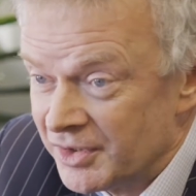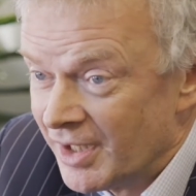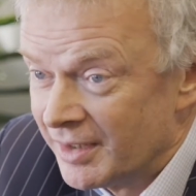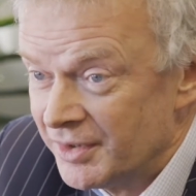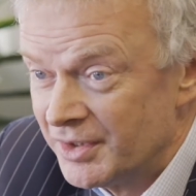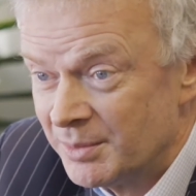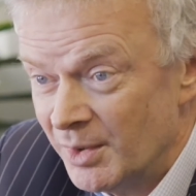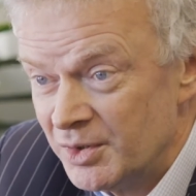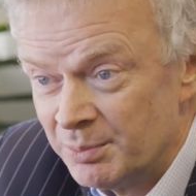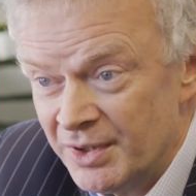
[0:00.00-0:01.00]
challenges
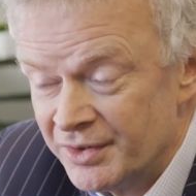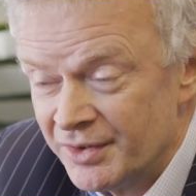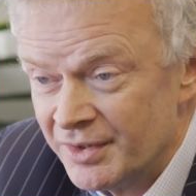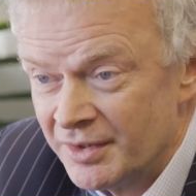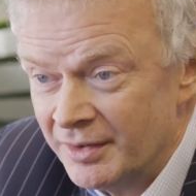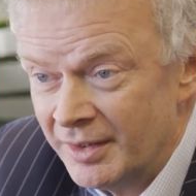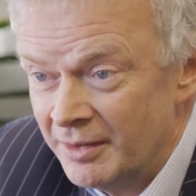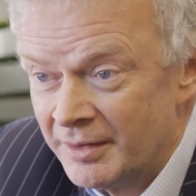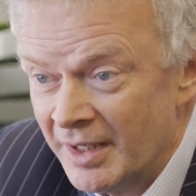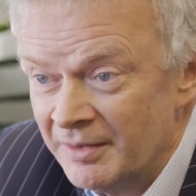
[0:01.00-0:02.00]
most businesses in
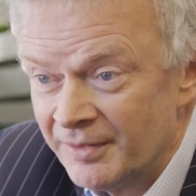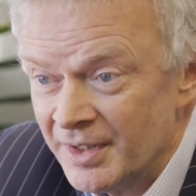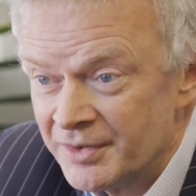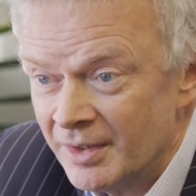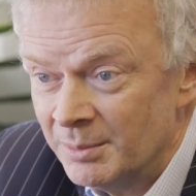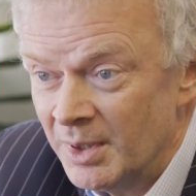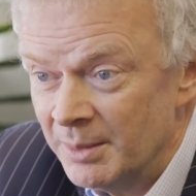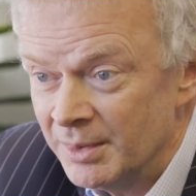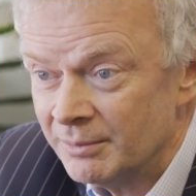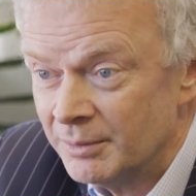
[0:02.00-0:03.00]
the UK face at the
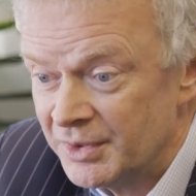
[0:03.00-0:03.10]
moment,